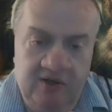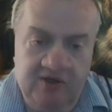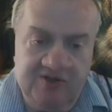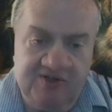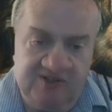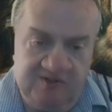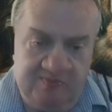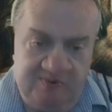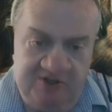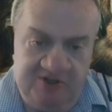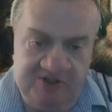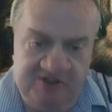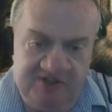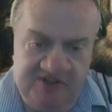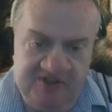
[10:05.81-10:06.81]

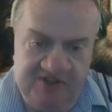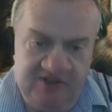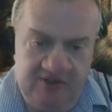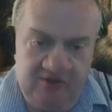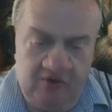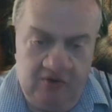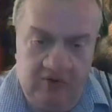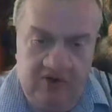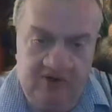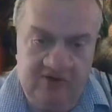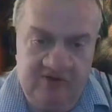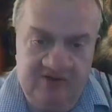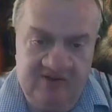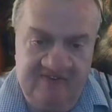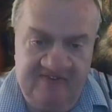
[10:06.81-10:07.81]
suspiciousness in the dog,
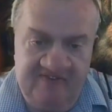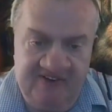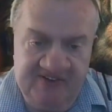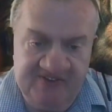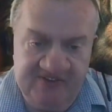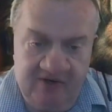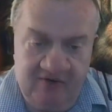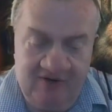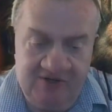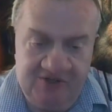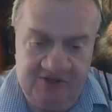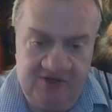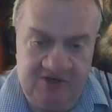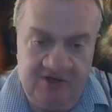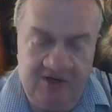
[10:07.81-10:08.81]
defense
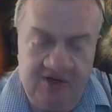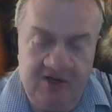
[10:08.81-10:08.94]
aggression,